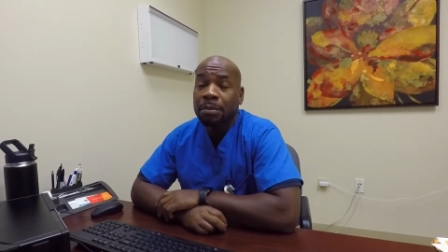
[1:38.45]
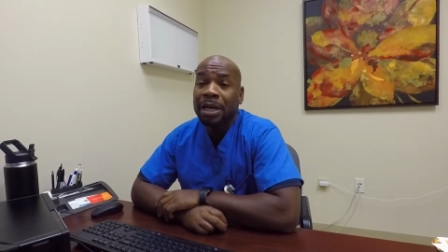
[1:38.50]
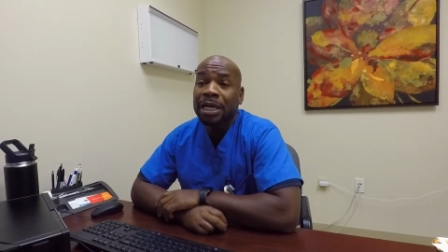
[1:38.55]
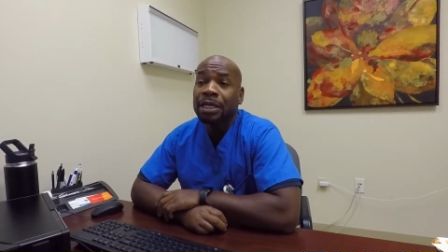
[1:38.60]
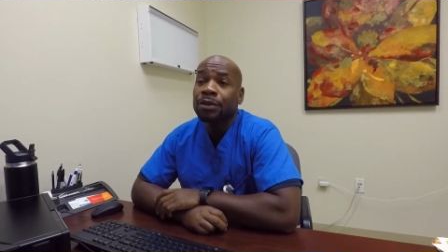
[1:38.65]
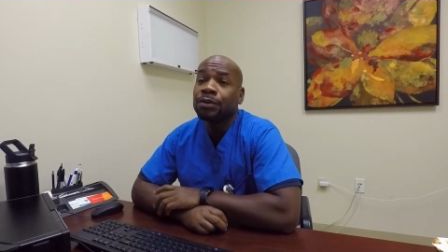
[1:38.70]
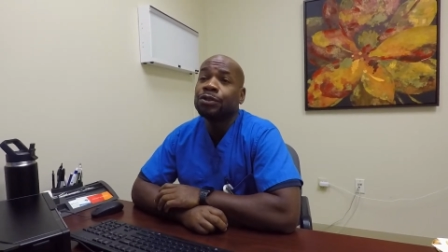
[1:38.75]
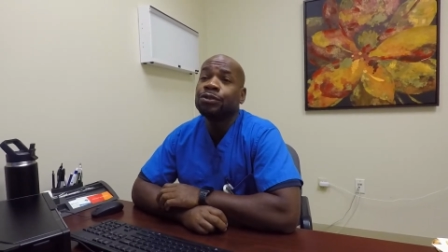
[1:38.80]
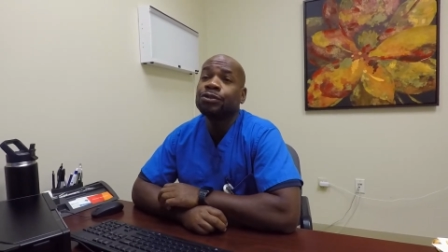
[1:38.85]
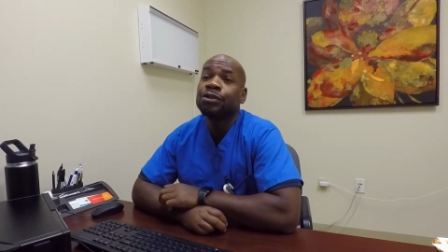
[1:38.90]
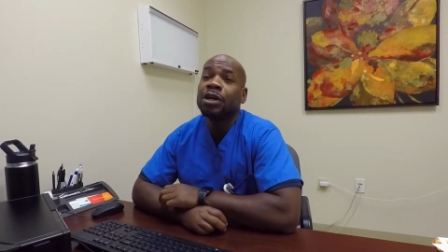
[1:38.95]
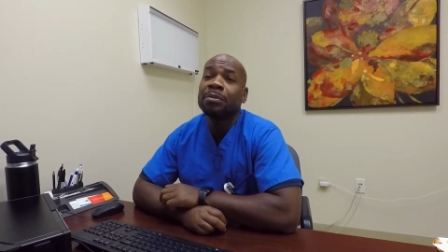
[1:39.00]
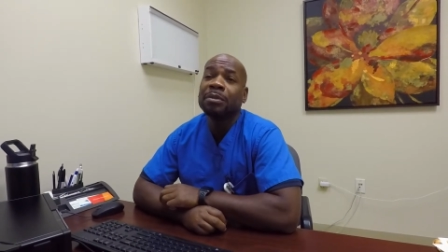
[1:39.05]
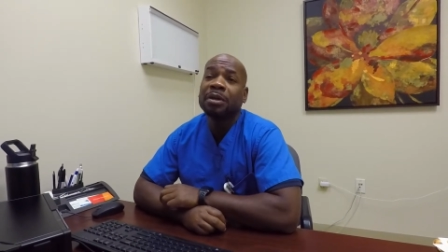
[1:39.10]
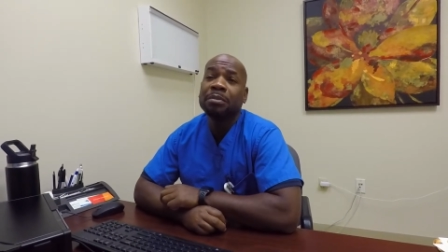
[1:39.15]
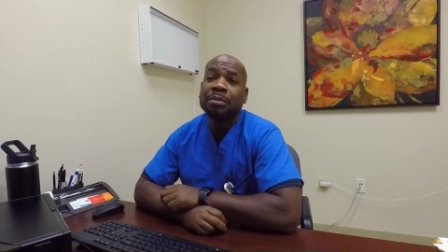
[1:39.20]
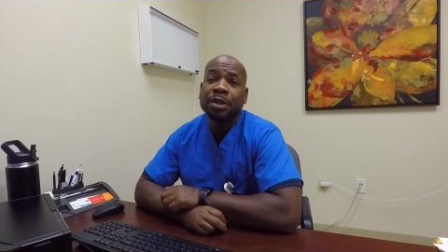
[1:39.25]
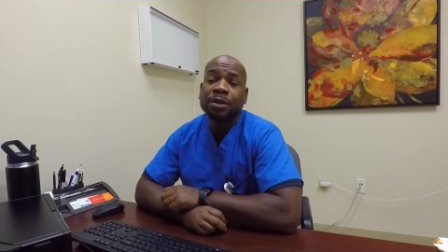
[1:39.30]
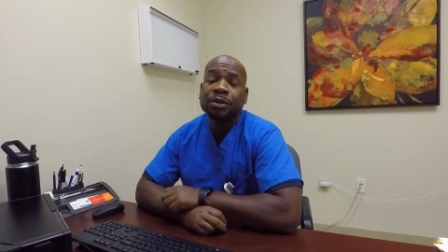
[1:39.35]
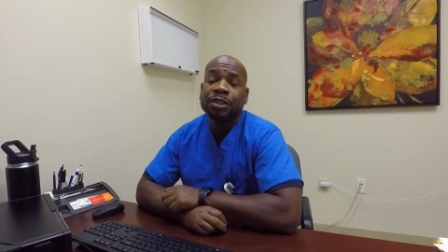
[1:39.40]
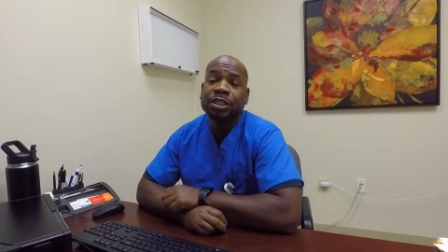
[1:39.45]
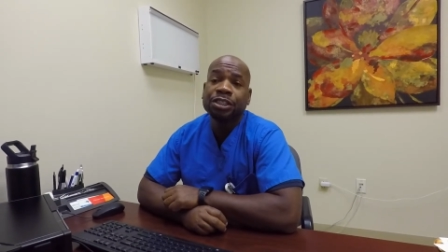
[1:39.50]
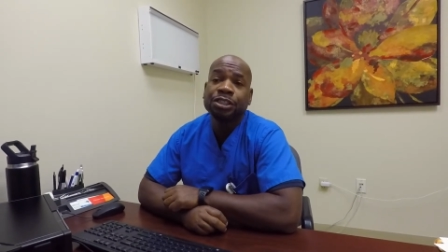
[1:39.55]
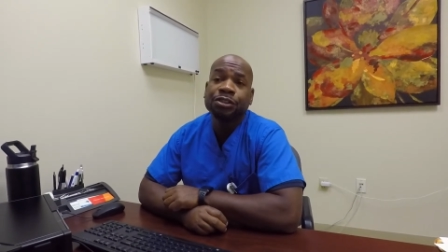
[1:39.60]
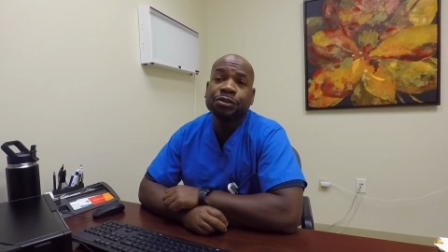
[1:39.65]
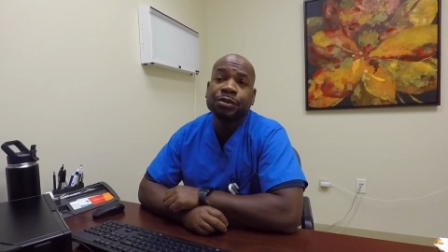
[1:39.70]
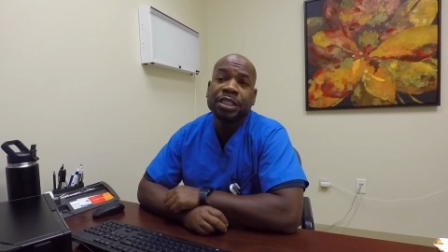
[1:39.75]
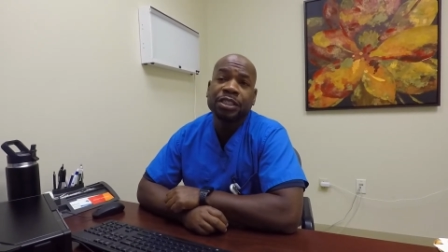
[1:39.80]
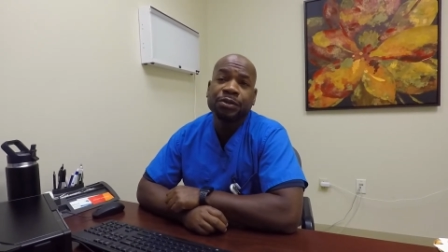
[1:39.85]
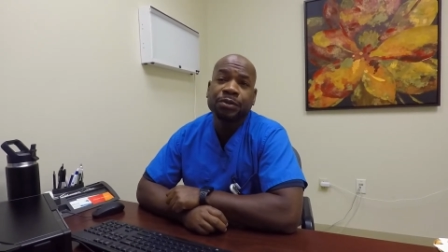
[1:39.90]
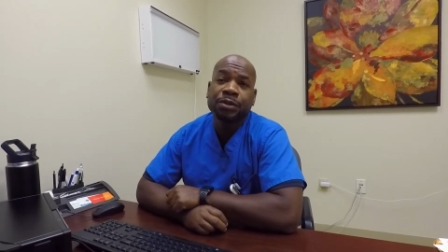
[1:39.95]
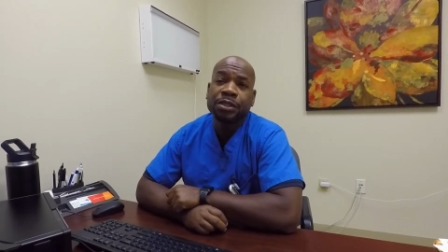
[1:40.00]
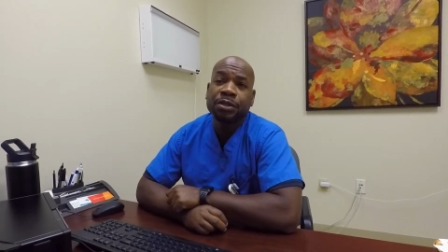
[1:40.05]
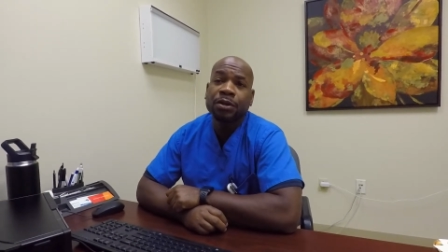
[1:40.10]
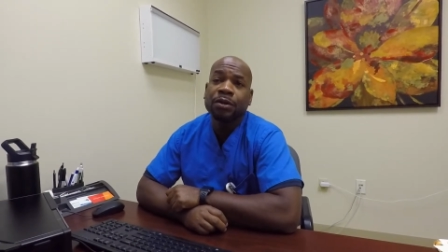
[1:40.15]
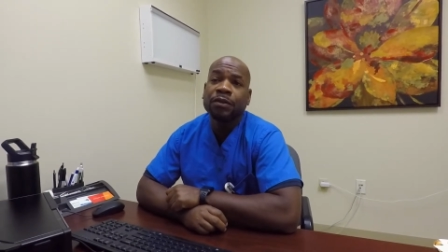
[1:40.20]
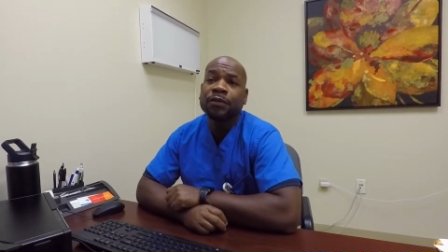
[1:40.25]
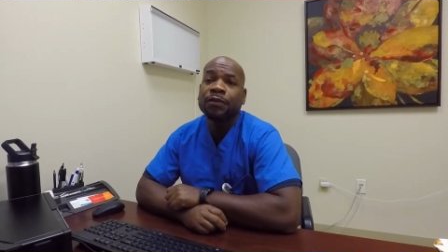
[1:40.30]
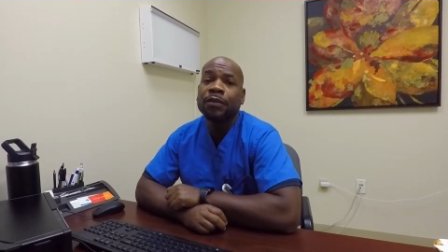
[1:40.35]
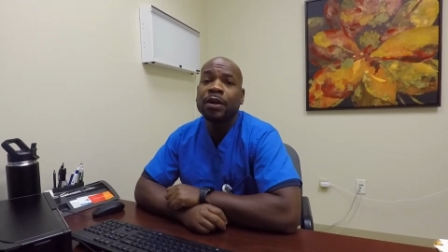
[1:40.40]
Microtrauma bone injuries
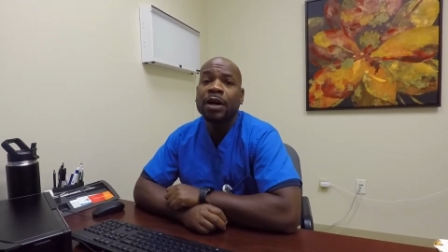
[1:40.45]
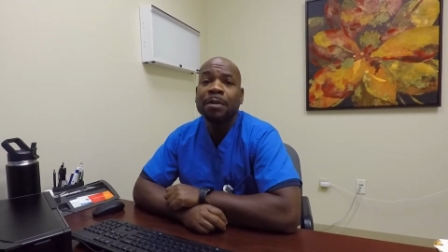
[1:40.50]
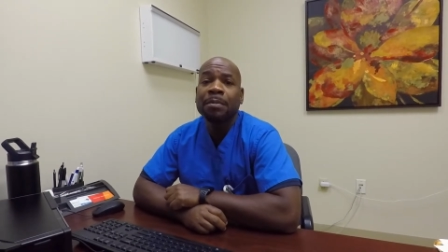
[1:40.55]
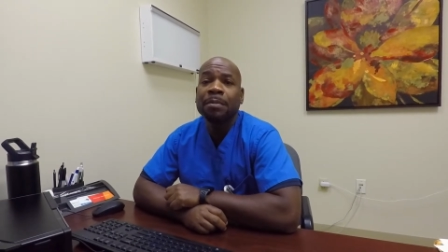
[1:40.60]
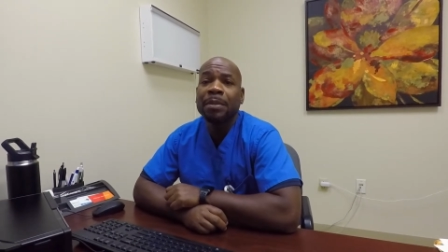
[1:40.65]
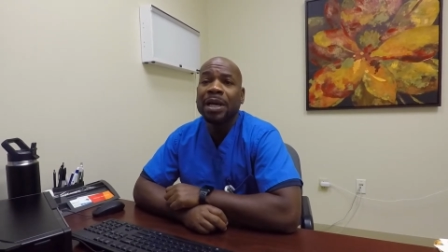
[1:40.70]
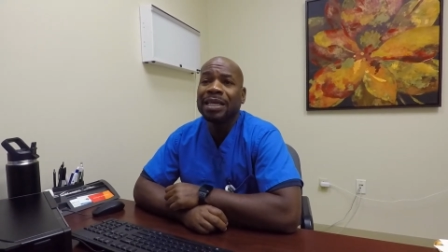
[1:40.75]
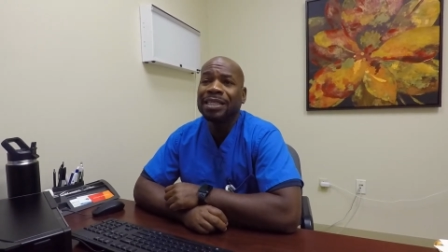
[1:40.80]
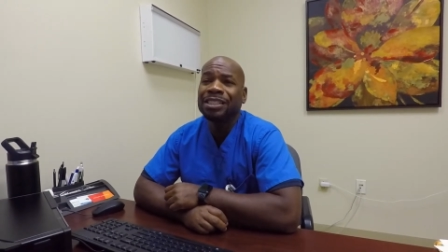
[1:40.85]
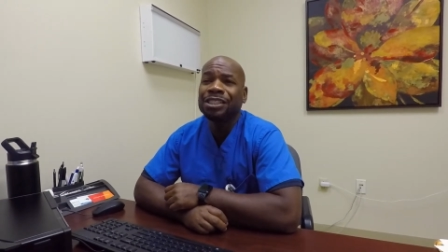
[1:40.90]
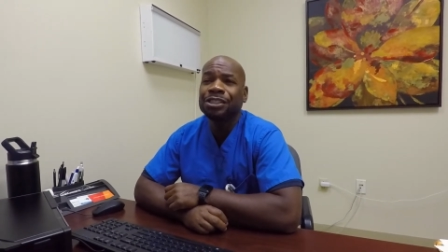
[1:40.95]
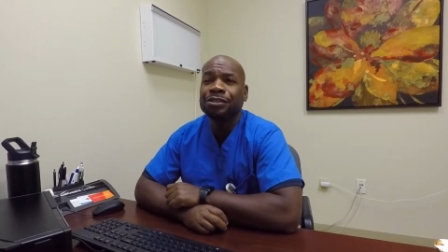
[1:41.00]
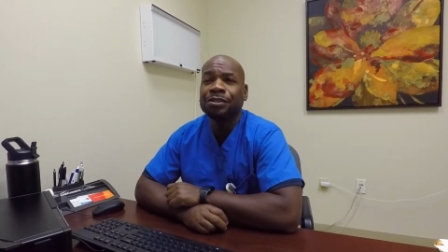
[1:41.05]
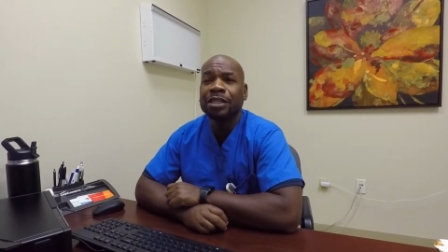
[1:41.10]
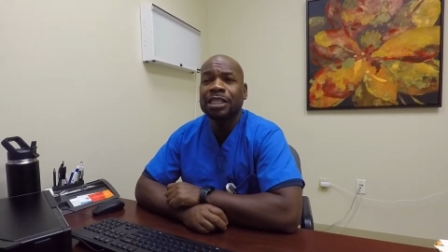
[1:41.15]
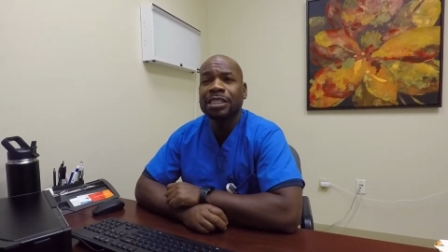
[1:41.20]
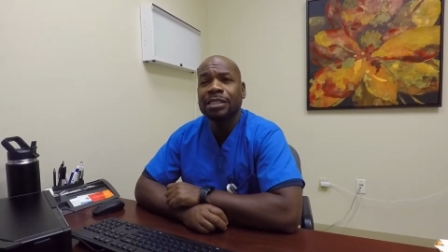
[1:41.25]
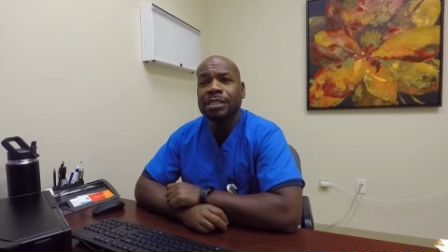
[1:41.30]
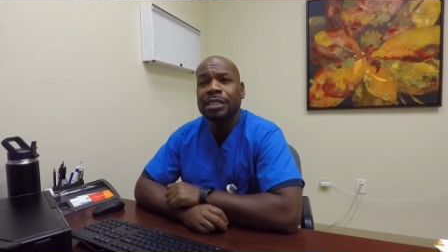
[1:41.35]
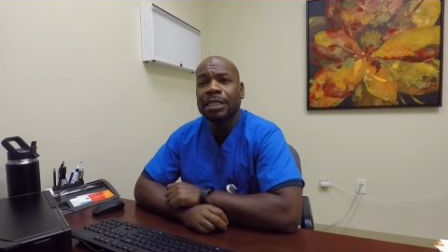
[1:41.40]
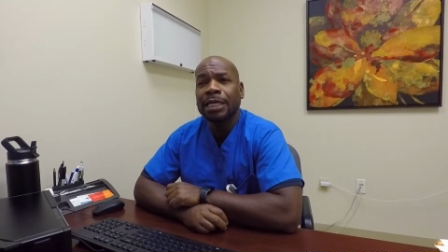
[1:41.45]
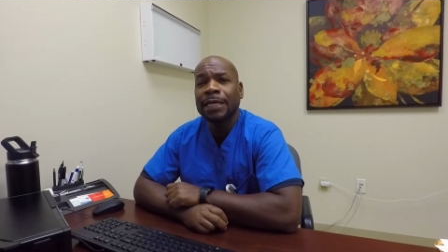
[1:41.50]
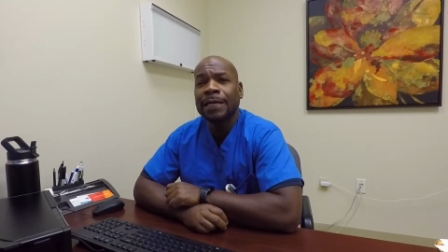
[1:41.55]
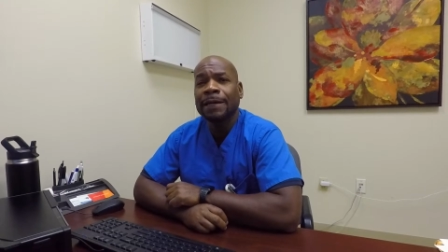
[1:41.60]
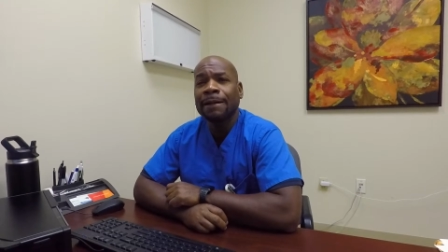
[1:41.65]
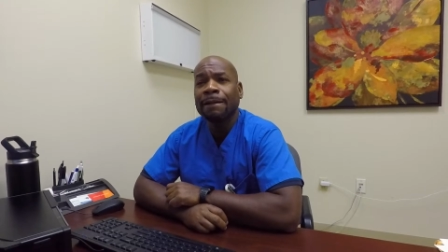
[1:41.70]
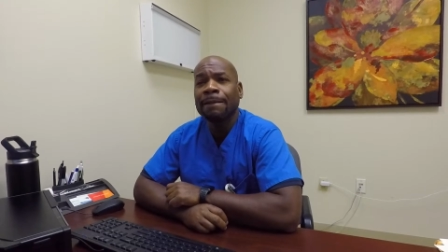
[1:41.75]
result from a stress